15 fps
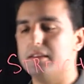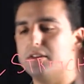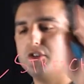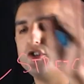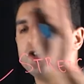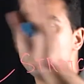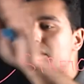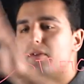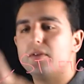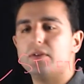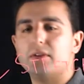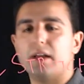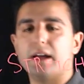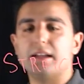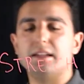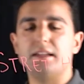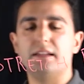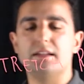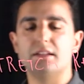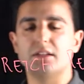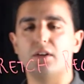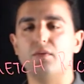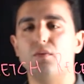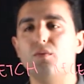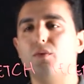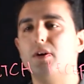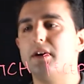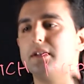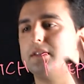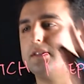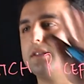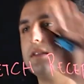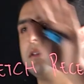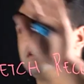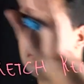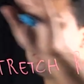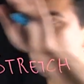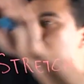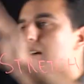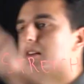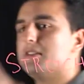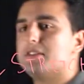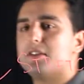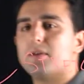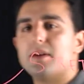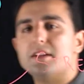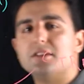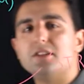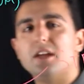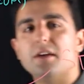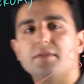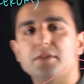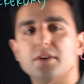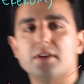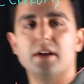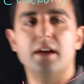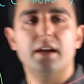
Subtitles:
the general ideas of what causes it, right? So you have your